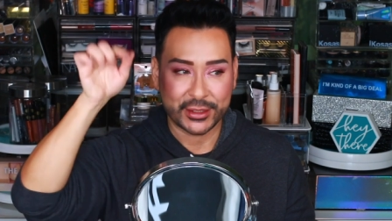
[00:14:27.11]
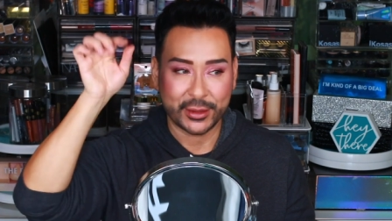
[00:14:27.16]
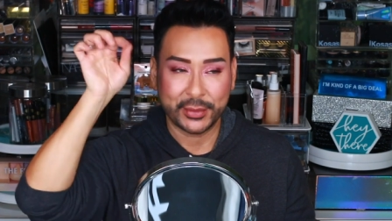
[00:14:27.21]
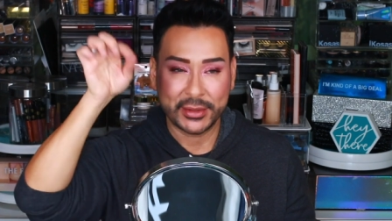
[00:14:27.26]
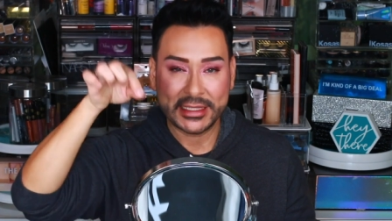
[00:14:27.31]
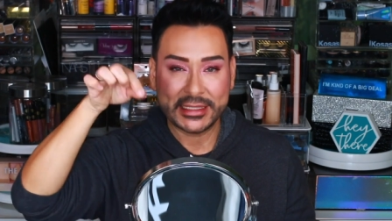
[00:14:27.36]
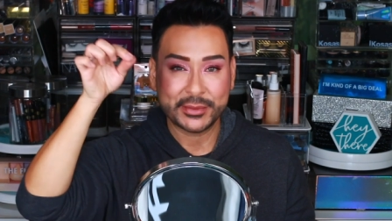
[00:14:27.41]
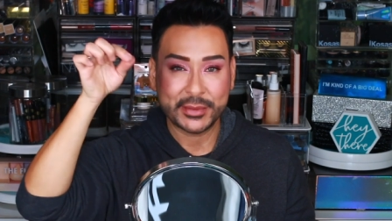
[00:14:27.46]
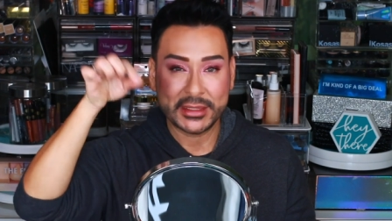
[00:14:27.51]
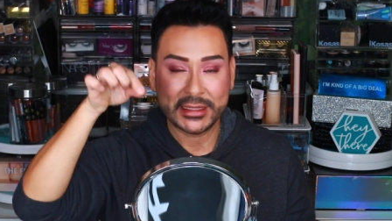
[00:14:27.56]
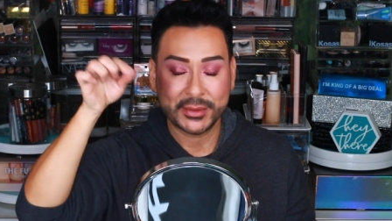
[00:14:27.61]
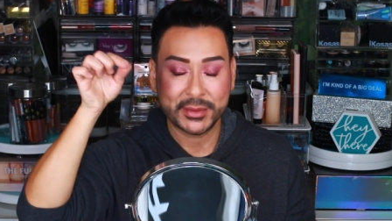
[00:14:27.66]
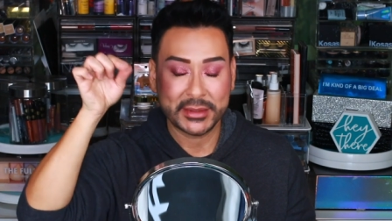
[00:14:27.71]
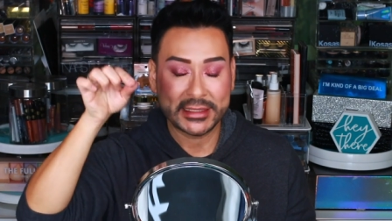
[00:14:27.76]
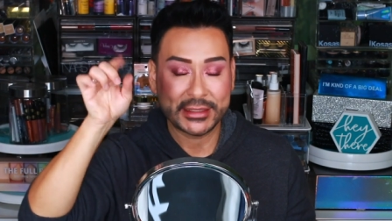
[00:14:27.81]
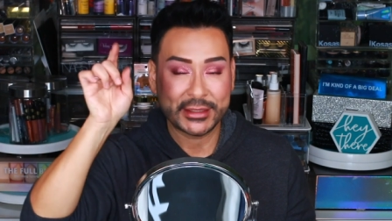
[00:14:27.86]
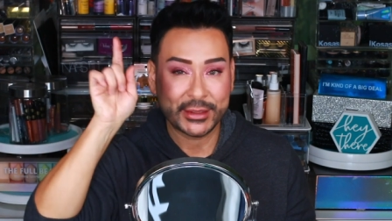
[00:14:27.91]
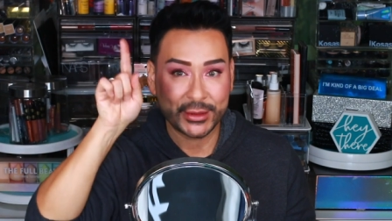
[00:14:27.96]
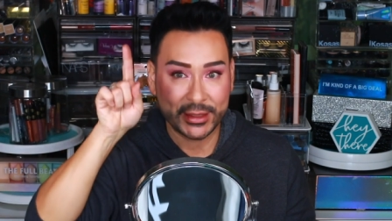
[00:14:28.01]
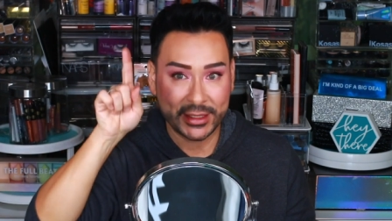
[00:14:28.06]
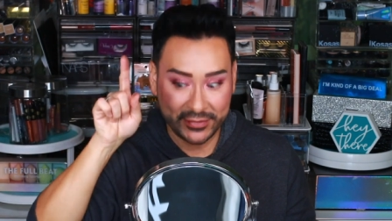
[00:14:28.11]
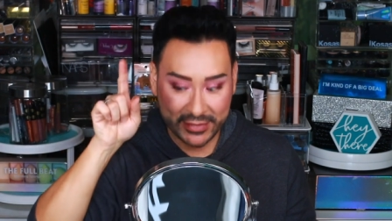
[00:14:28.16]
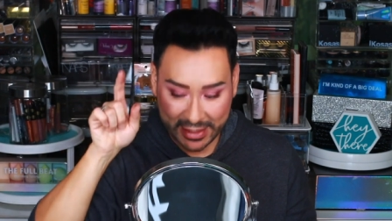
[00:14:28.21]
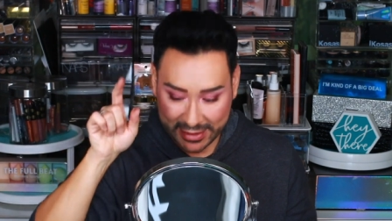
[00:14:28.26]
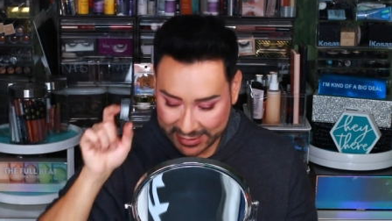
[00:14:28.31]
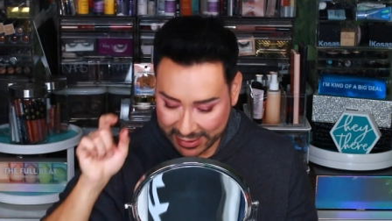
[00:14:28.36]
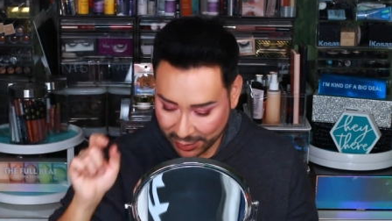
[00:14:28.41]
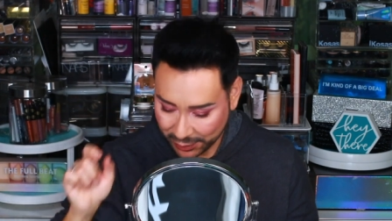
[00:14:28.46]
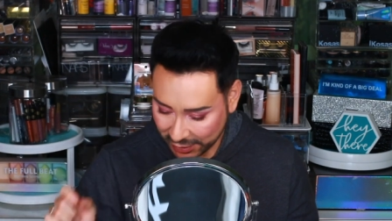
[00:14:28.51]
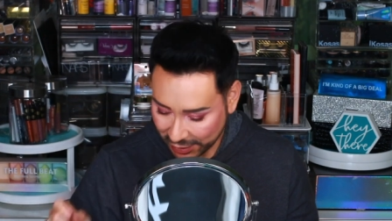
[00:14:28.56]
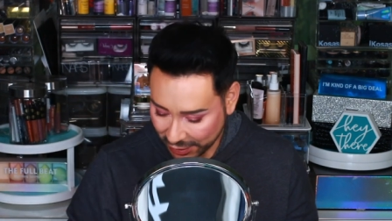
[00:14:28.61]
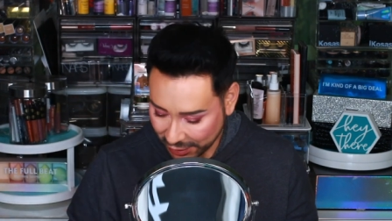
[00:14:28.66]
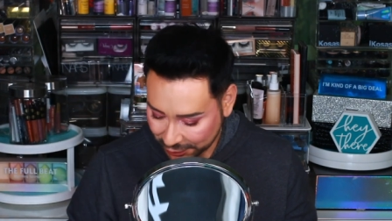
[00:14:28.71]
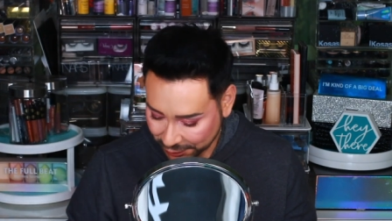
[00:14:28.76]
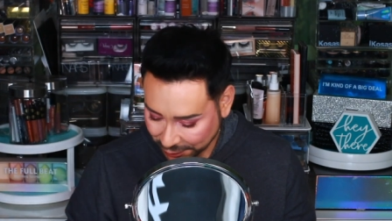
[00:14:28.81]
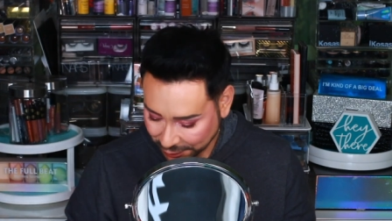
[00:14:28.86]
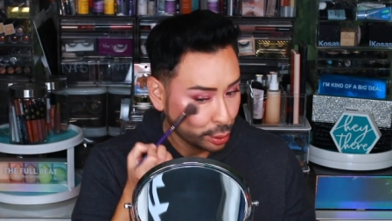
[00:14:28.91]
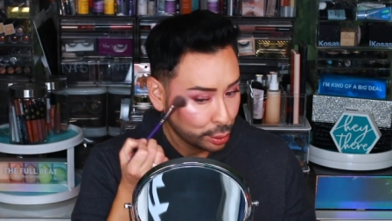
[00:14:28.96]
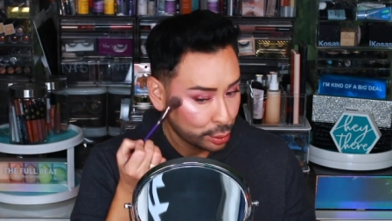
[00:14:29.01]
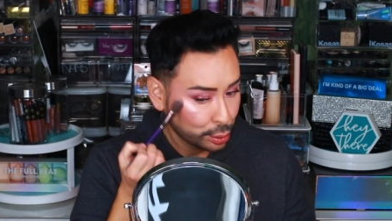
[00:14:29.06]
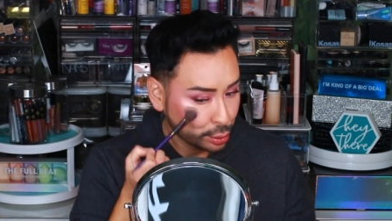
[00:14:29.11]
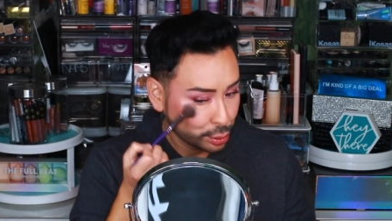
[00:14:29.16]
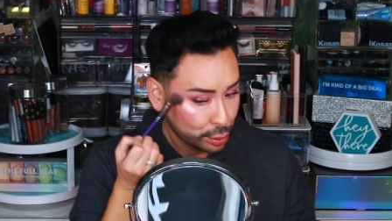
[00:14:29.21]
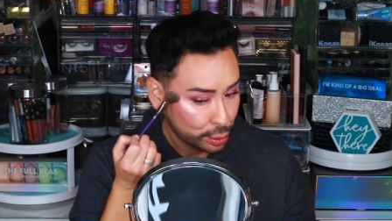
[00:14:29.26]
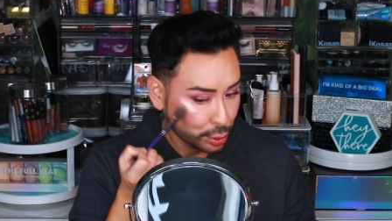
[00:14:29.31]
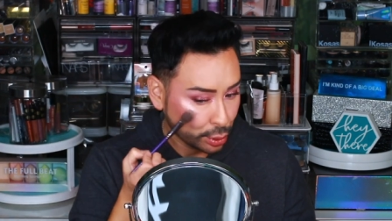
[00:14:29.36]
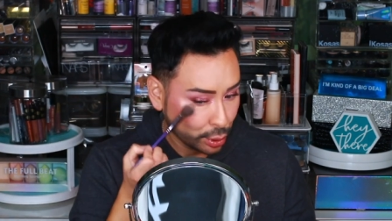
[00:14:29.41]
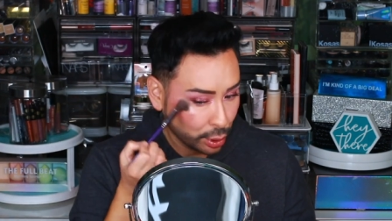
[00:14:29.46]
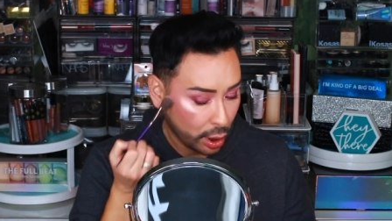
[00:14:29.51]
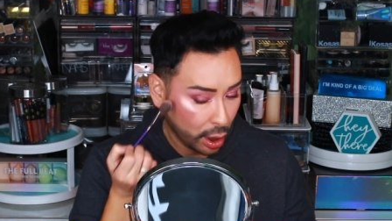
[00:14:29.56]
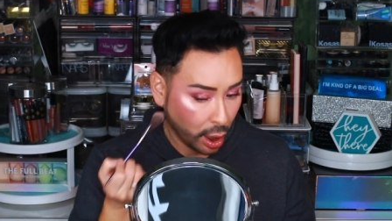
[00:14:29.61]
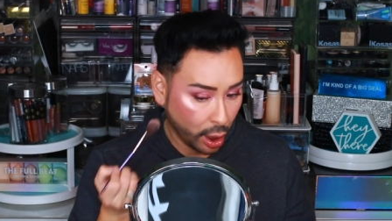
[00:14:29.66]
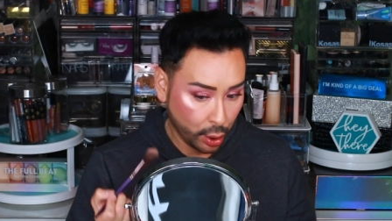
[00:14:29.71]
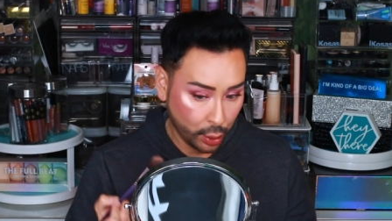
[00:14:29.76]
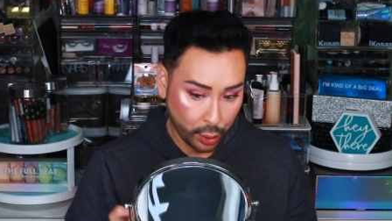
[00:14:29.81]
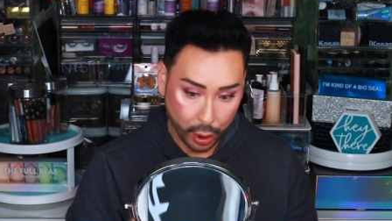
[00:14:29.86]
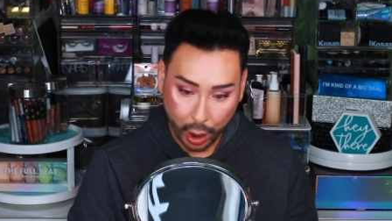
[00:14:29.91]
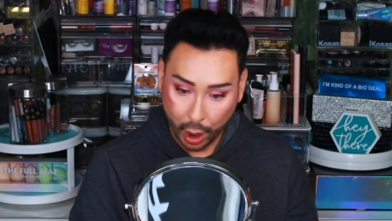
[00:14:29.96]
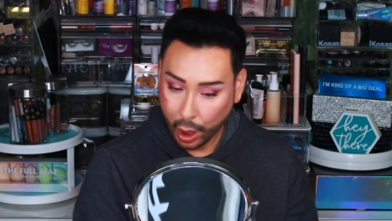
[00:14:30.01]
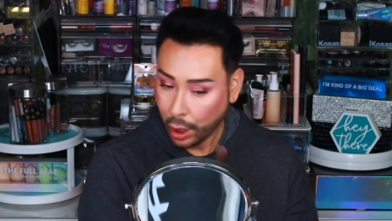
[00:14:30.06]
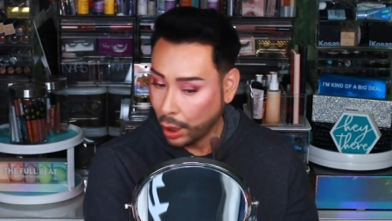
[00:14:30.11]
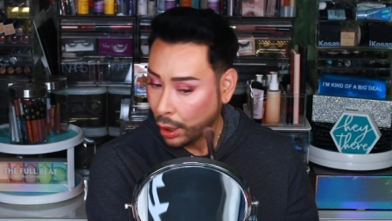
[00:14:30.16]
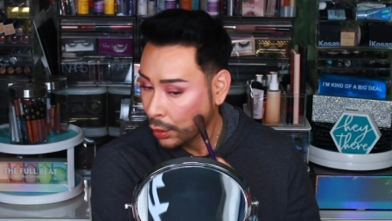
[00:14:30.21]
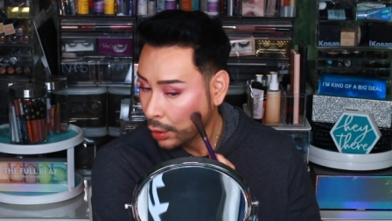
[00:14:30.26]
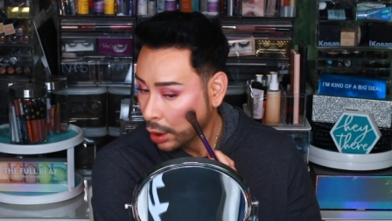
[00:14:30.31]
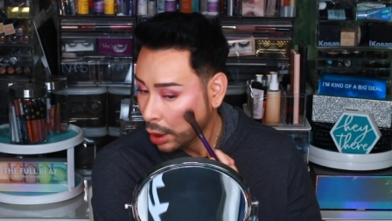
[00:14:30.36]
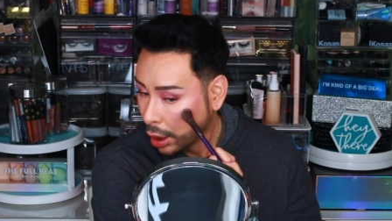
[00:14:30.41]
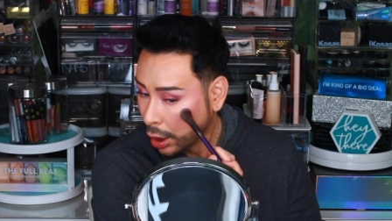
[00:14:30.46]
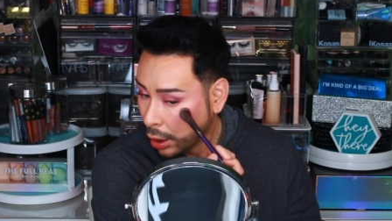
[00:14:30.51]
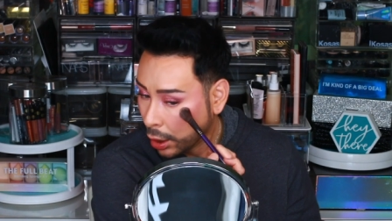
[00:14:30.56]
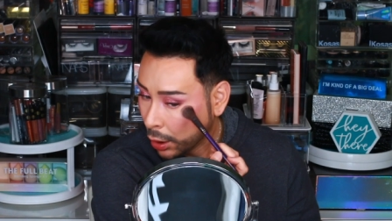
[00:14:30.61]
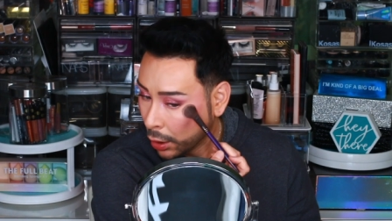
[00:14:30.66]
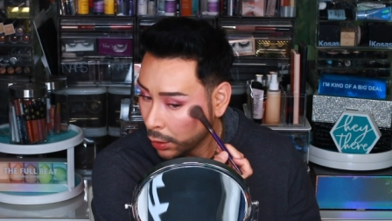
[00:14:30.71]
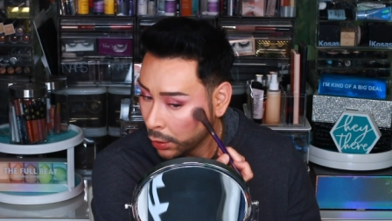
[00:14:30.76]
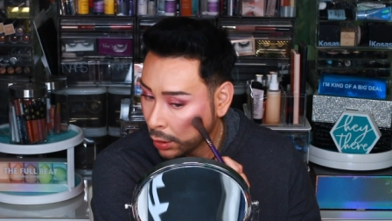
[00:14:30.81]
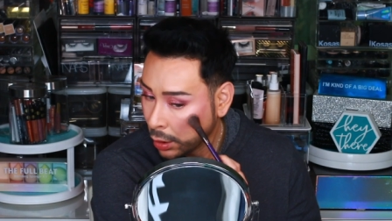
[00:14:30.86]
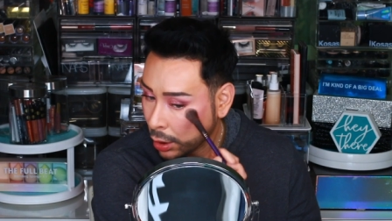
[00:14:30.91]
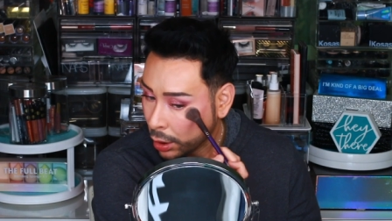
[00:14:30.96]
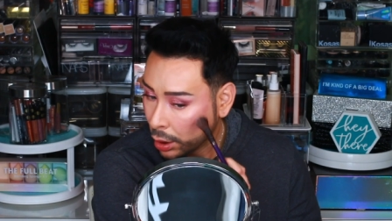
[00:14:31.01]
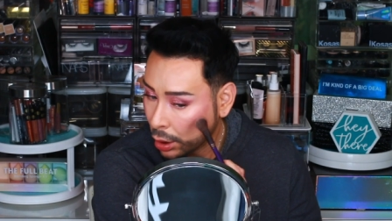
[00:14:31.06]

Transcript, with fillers: So please, please, please do leave that down below. Oh, oh, oh,